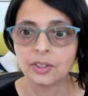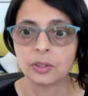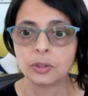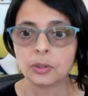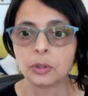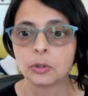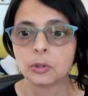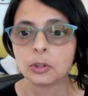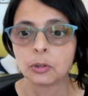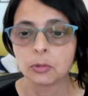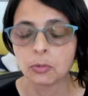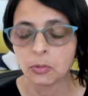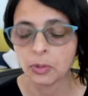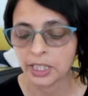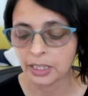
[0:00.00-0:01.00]
to do
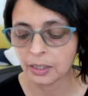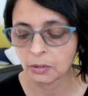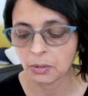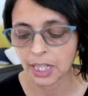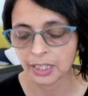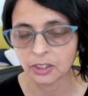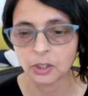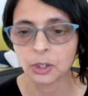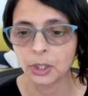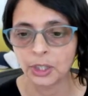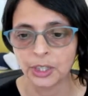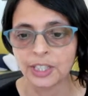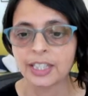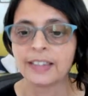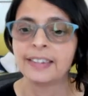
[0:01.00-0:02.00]
3 right
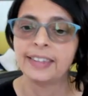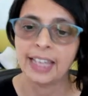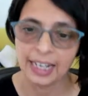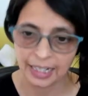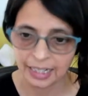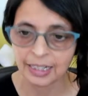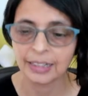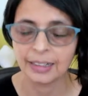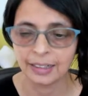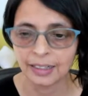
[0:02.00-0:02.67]
turns and then